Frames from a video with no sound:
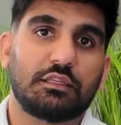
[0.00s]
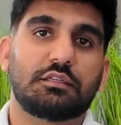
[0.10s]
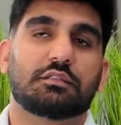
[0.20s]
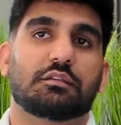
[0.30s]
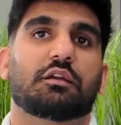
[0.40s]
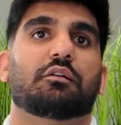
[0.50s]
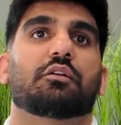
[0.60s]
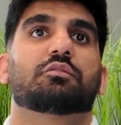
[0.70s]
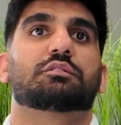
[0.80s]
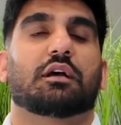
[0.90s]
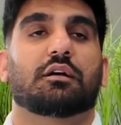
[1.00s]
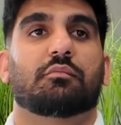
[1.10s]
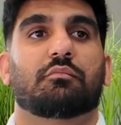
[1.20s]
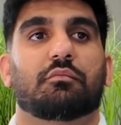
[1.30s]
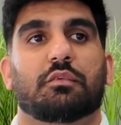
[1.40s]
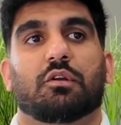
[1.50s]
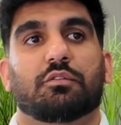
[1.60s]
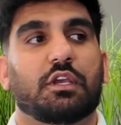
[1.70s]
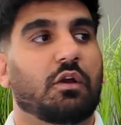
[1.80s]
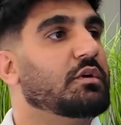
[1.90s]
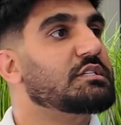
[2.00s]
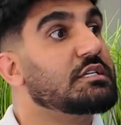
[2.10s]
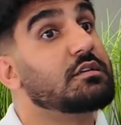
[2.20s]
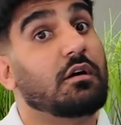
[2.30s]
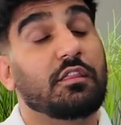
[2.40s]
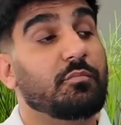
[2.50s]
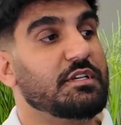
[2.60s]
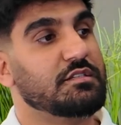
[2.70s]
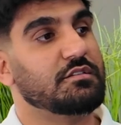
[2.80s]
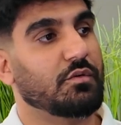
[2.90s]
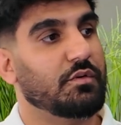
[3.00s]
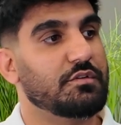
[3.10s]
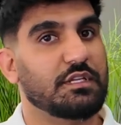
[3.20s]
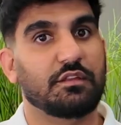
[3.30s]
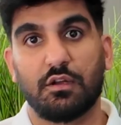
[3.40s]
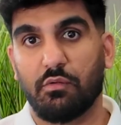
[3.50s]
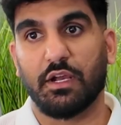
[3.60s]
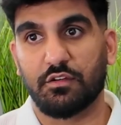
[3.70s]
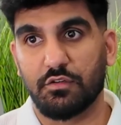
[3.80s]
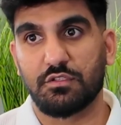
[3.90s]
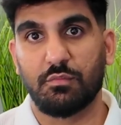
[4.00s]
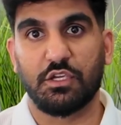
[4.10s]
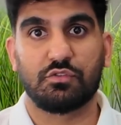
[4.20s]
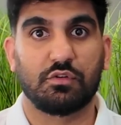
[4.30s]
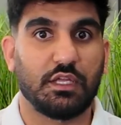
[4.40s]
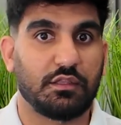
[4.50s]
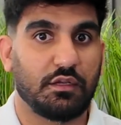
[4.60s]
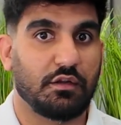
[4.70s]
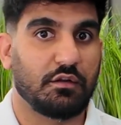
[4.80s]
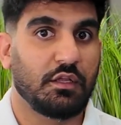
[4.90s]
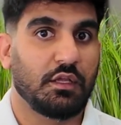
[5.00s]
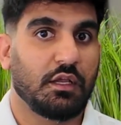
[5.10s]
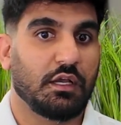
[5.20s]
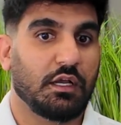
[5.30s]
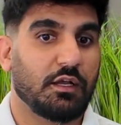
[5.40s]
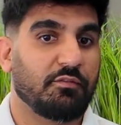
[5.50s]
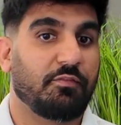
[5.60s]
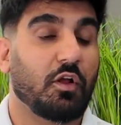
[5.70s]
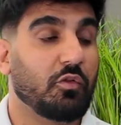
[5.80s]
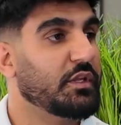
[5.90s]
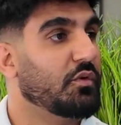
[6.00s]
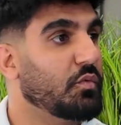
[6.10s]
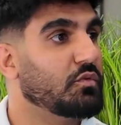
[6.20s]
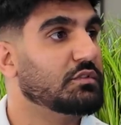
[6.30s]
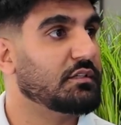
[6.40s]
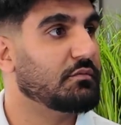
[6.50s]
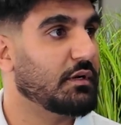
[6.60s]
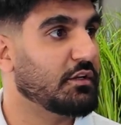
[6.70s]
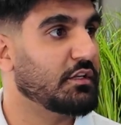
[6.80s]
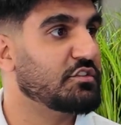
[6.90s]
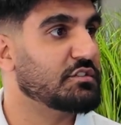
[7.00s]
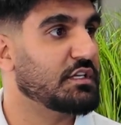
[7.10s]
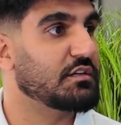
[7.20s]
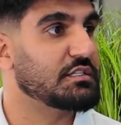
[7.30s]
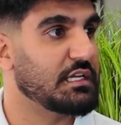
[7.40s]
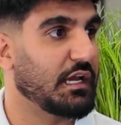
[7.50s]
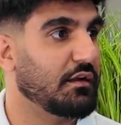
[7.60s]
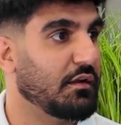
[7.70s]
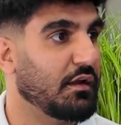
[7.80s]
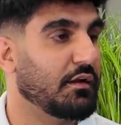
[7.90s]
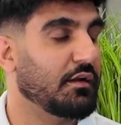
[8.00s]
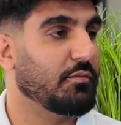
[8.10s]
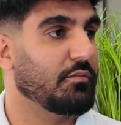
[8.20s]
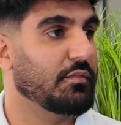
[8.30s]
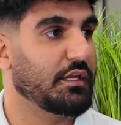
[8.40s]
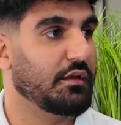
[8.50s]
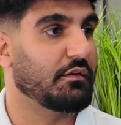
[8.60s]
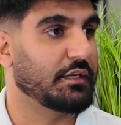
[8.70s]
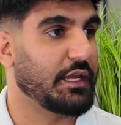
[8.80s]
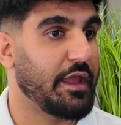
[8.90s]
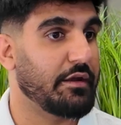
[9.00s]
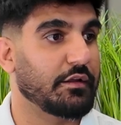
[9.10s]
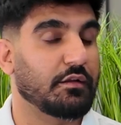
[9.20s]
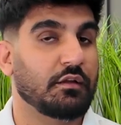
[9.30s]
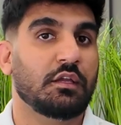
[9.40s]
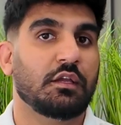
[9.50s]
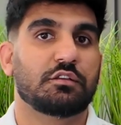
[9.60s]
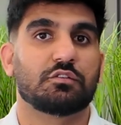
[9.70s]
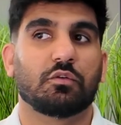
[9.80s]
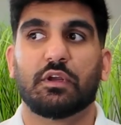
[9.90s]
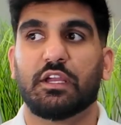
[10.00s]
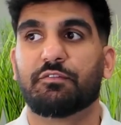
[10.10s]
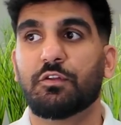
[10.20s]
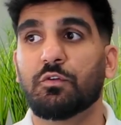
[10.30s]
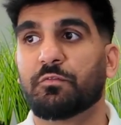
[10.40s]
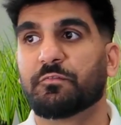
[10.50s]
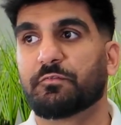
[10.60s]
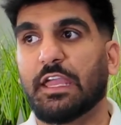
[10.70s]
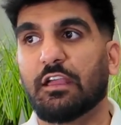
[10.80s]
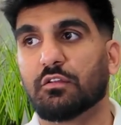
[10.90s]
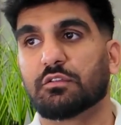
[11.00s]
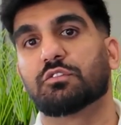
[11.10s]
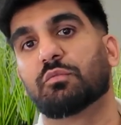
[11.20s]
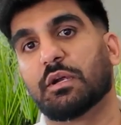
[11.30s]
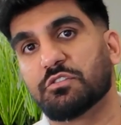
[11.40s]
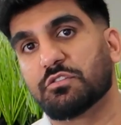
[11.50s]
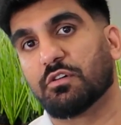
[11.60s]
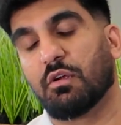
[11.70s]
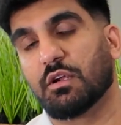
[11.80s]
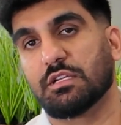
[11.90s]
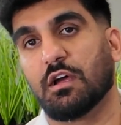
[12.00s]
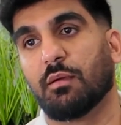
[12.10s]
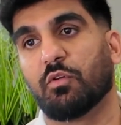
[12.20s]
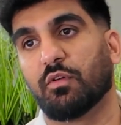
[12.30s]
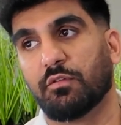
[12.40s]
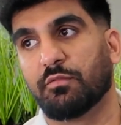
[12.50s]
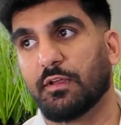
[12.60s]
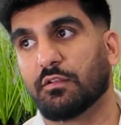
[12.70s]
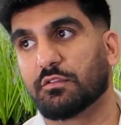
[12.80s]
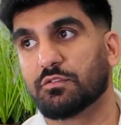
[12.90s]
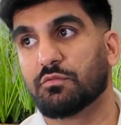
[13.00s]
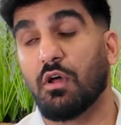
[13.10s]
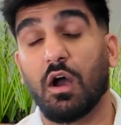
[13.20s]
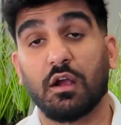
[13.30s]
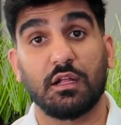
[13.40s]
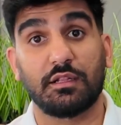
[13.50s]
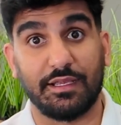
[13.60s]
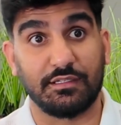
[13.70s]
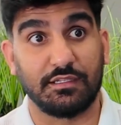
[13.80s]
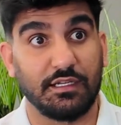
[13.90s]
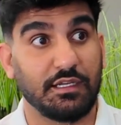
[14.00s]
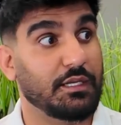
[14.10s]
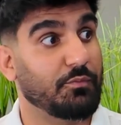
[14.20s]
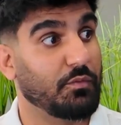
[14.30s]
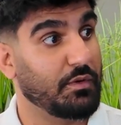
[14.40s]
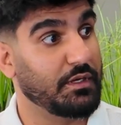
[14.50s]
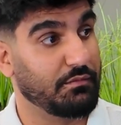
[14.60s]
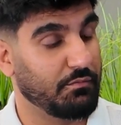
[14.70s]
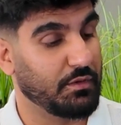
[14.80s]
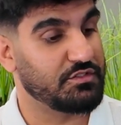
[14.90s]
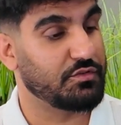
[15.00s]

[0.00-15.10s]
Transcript: these scenarios, the onus is on the business owners and the directors to make sure that they're following the rules and regulations that are set here in Canada. So if you fail to register on time, or you fail to not collect it once